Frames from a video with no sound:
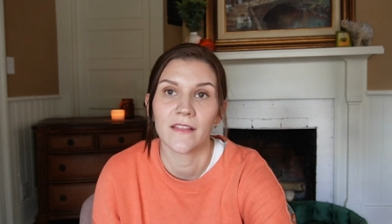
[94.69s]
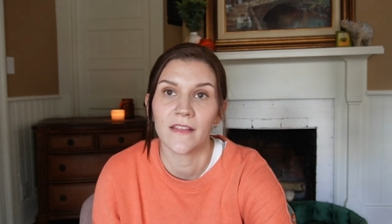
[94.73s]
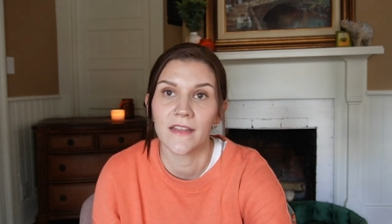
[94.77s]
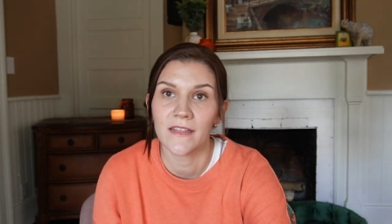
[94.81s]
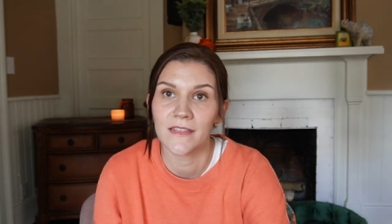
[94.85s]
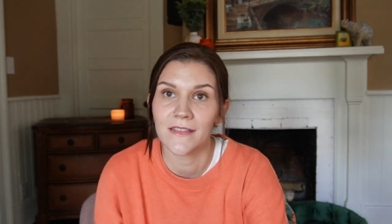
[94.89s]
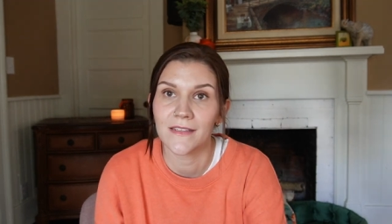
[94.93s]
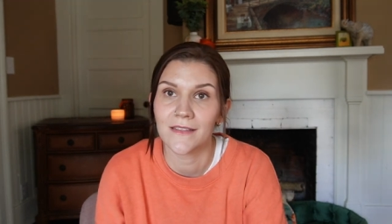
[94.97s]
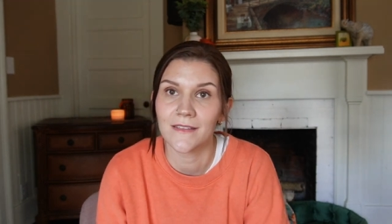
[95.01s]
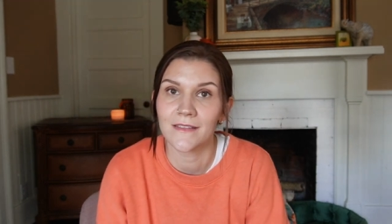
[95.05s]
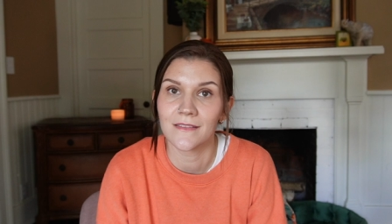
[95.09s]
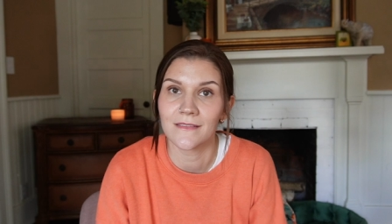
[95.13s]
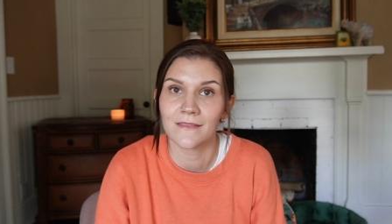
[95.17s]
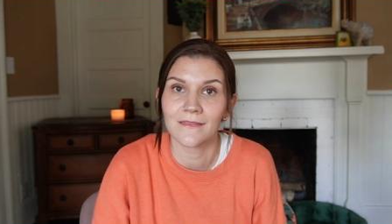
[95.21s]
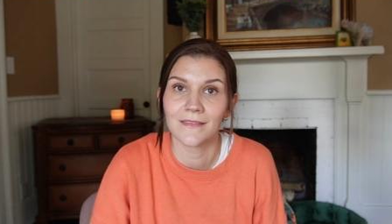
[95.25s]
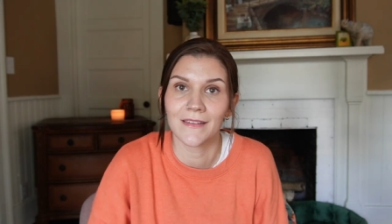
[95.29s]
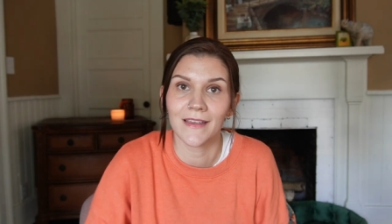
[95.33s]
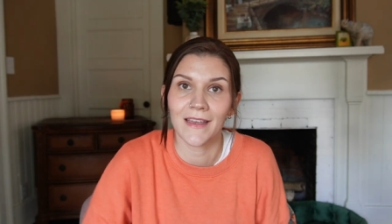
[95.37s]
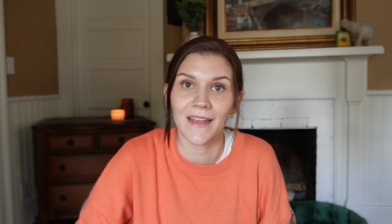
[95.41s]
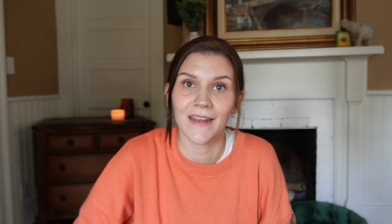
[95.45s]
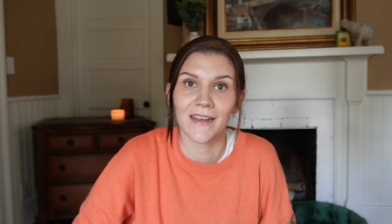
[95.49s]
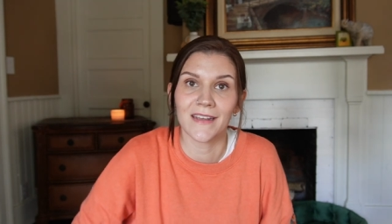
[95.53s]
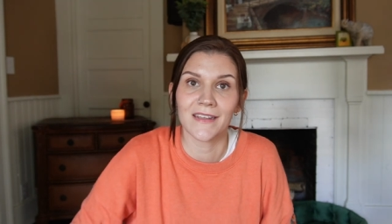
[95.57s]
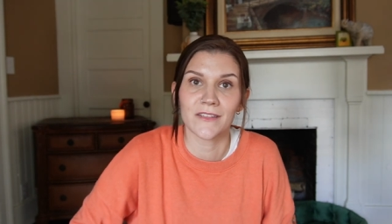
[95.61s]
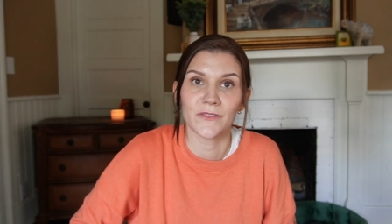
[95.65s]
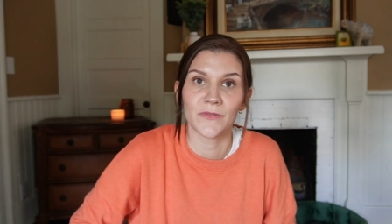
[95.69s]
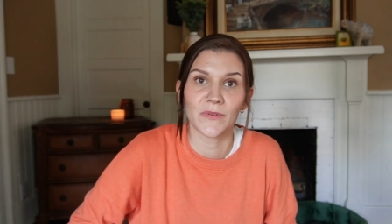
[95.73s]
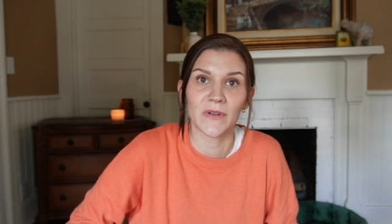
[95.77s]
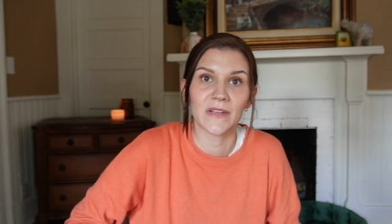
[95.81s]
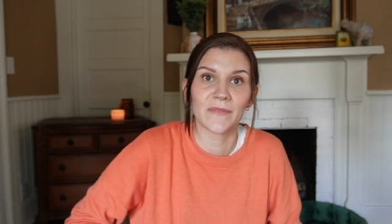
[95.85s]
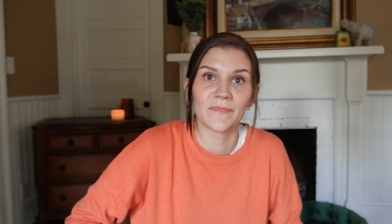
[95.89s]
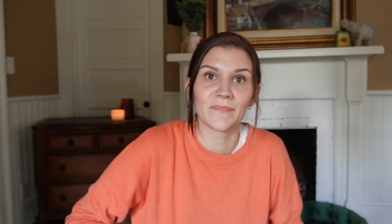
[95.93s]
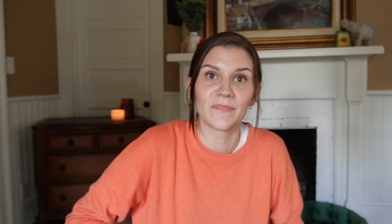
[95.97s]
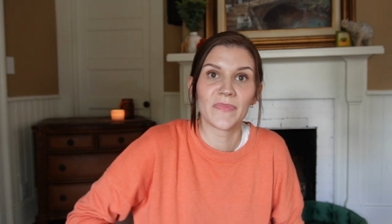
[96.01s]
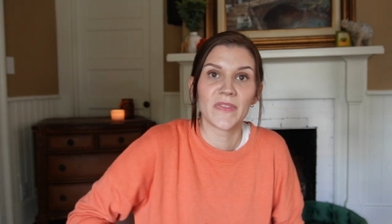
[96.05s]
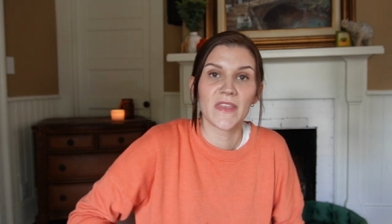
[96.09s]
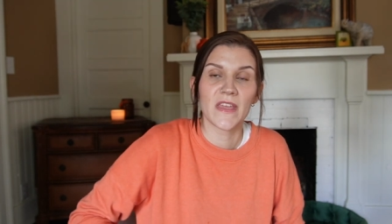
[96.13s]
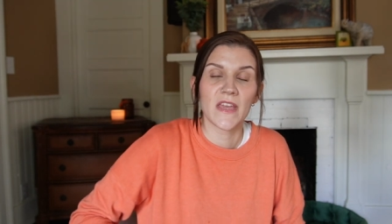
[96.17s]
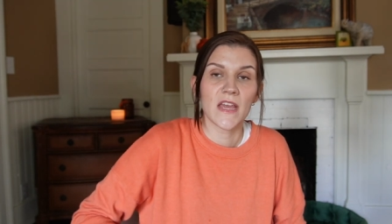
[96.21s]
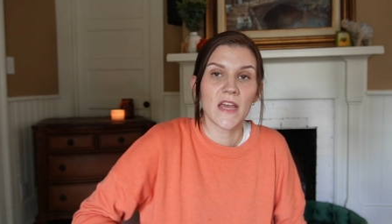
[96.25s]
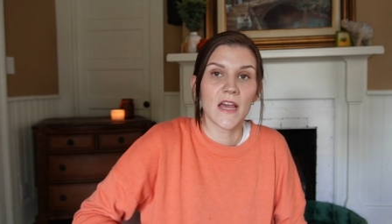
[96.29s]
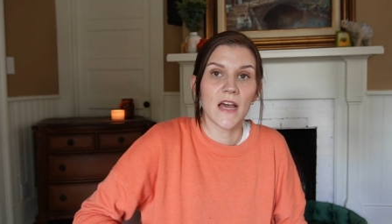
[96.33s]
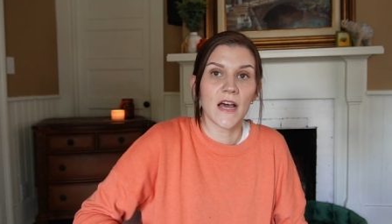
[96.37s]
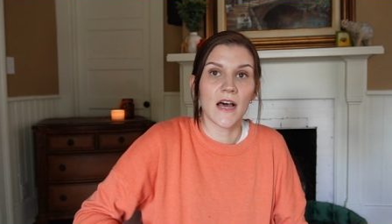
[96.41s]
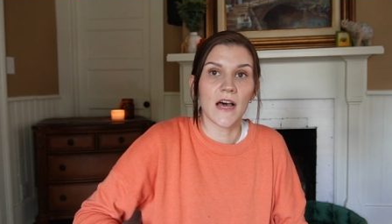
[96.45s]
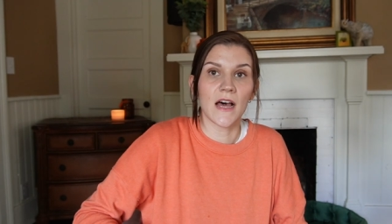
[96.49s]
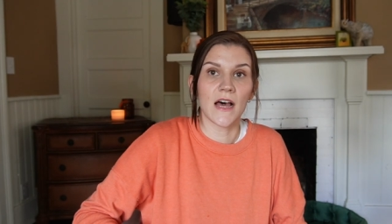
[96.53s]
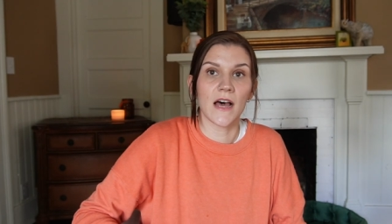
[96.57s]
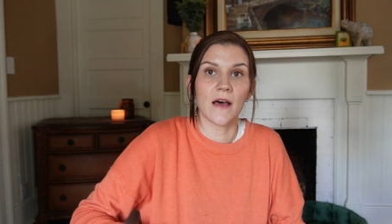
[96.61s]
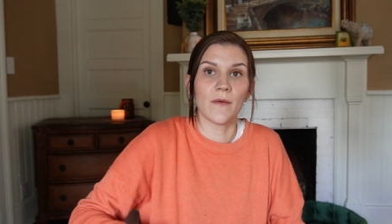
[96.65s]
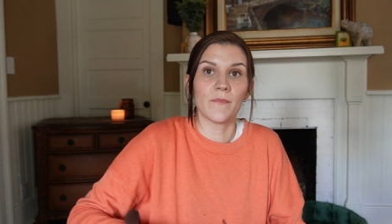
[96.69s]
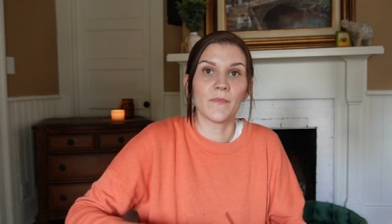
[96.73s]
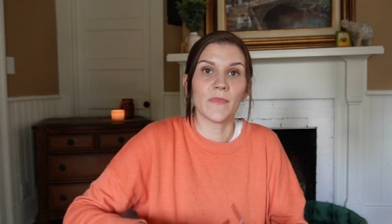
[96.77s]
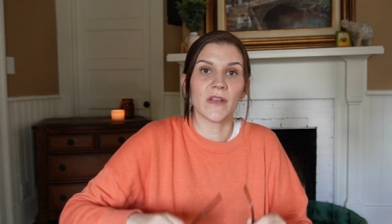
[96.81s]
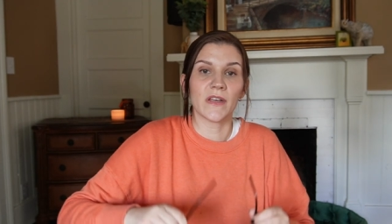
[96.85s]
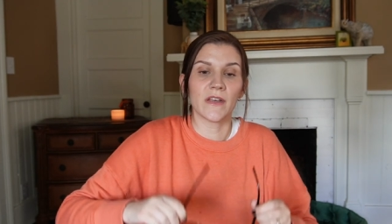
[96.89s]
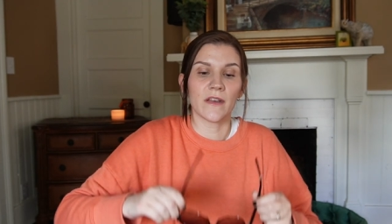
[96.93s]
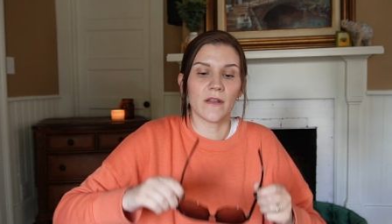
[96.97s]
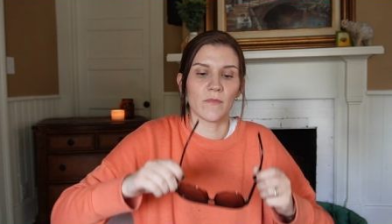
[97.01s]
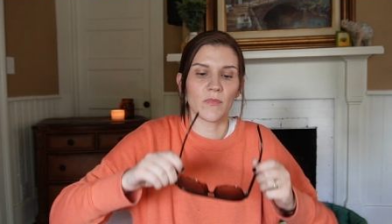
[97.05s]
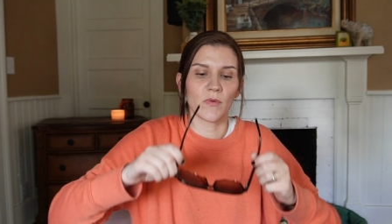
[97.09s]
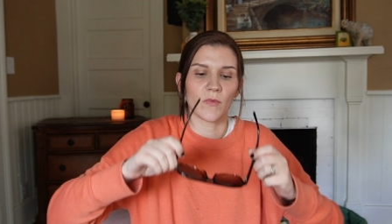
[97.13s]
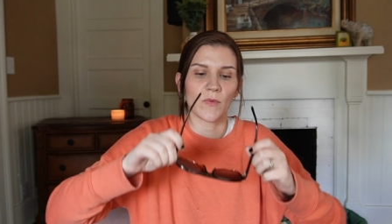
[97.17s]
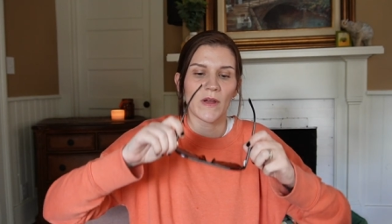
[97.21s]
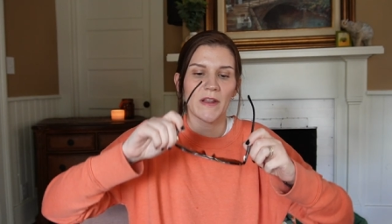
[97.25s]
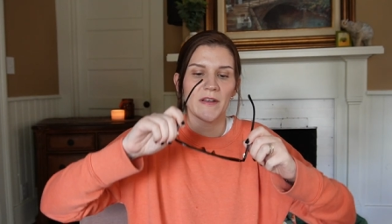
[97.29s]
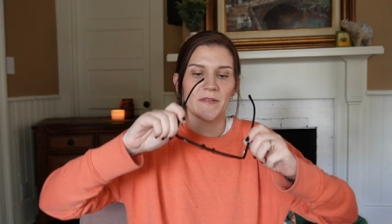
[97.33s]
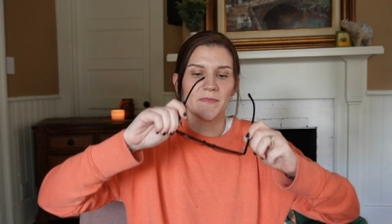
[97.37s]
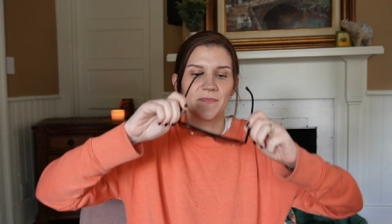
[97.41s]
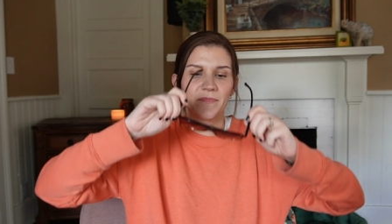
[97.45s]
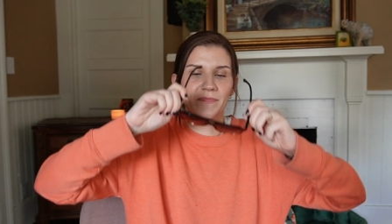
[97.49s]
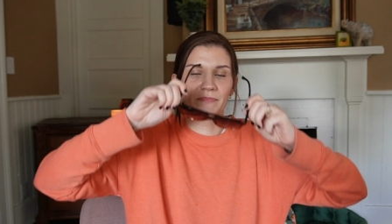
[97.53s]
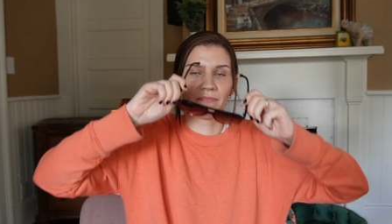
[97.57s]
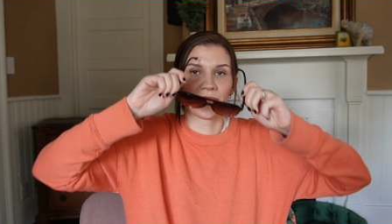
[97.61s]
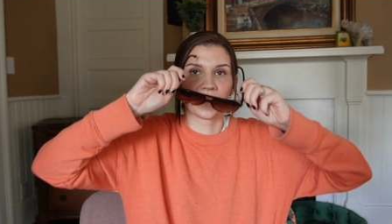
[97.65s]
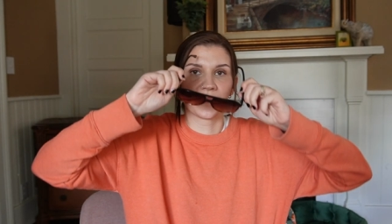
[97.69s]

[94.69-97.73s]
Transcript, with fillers: Let's get into it. Um, number one,